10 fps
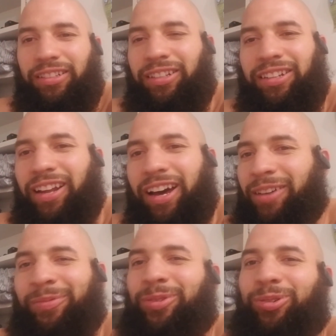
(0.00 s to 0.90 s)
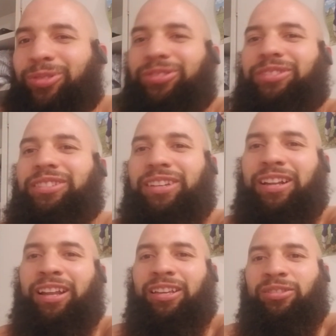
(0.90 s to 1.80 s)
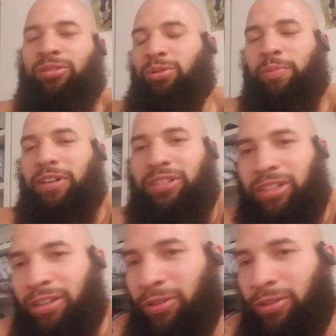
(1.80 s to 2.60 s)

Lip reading: I'm cool. She's got like too much shit